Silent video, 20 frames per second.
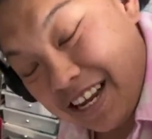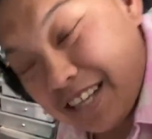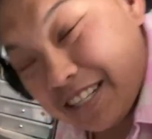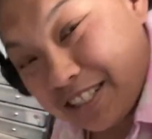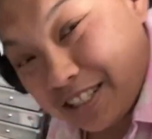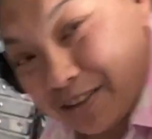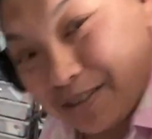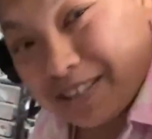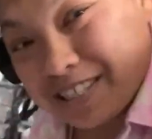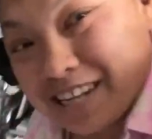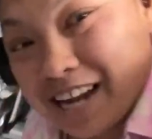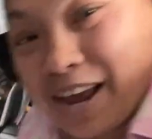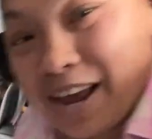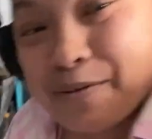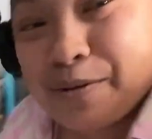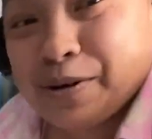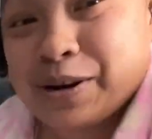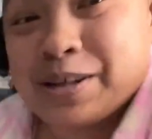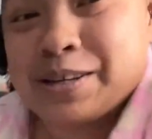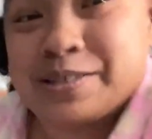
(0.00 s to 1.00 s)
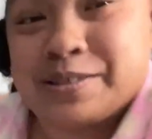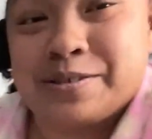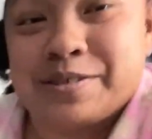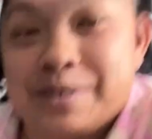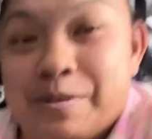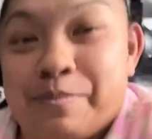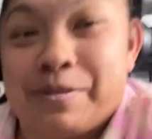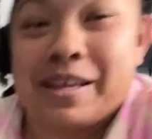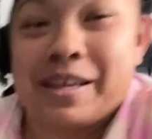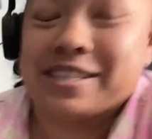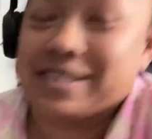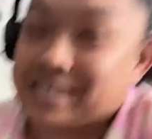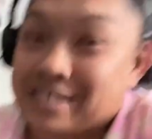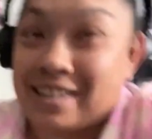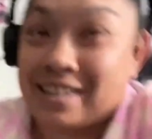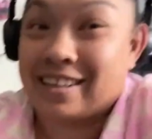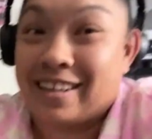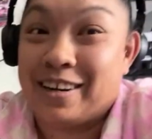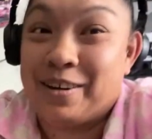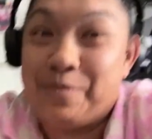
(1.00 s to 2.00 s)
So today we're going to do something just a
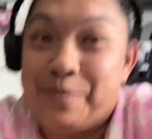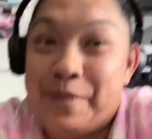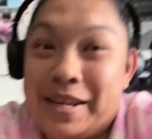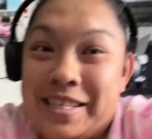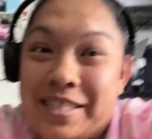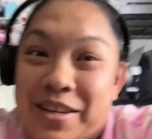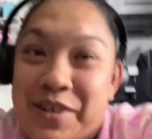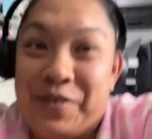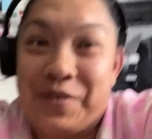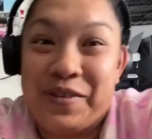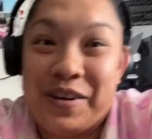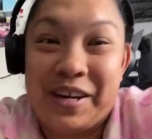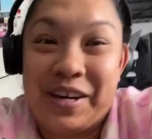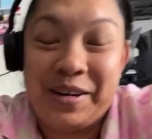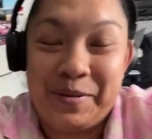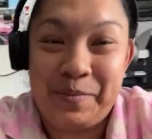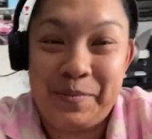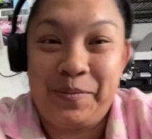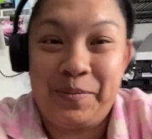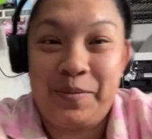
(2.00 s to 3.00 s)
little bit different.